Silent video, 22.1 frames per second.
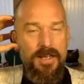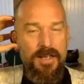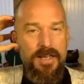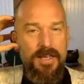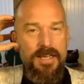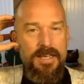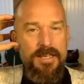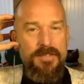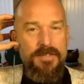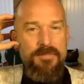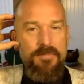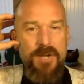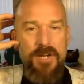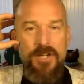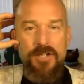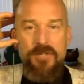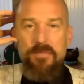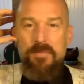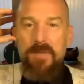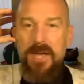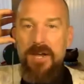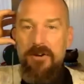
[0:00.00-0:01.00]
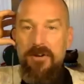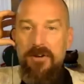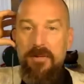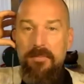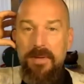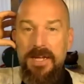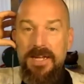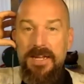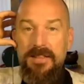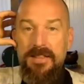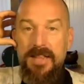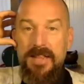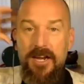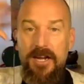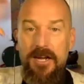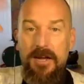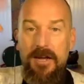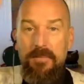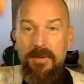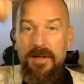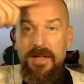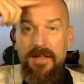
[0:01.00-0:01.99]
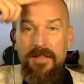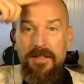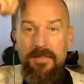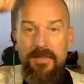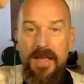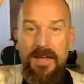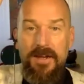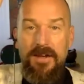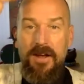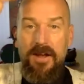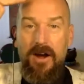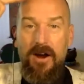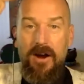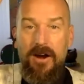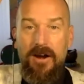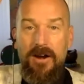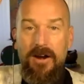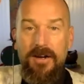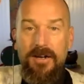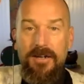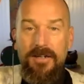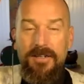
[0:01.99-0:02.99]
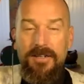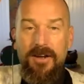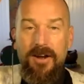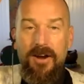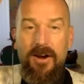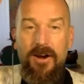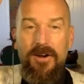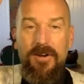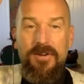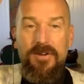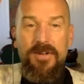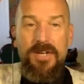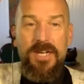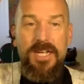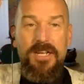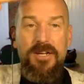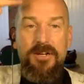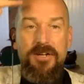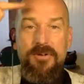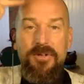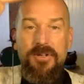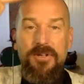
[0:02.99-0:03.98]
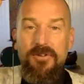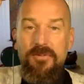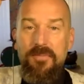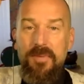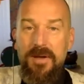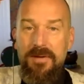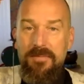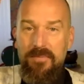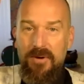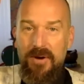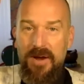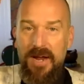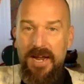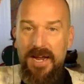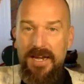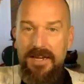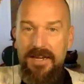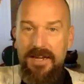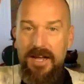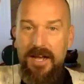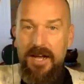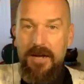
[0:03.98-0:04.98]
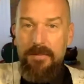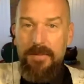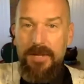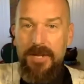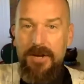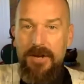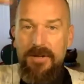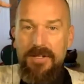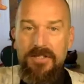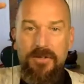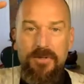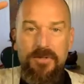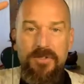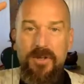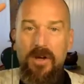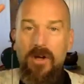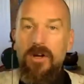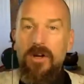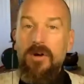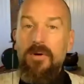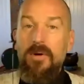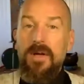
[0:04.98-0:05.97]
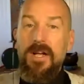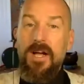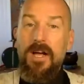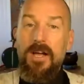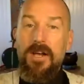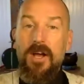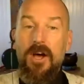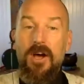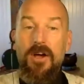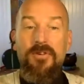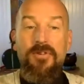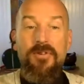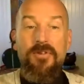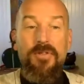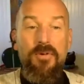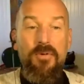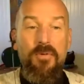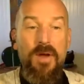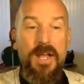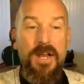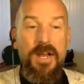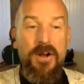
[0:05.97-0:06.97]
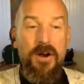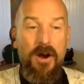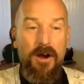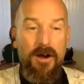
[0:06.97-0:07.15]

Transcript: is much better at picking that up than our neo-human brain up here. And so it's all going on under the radar.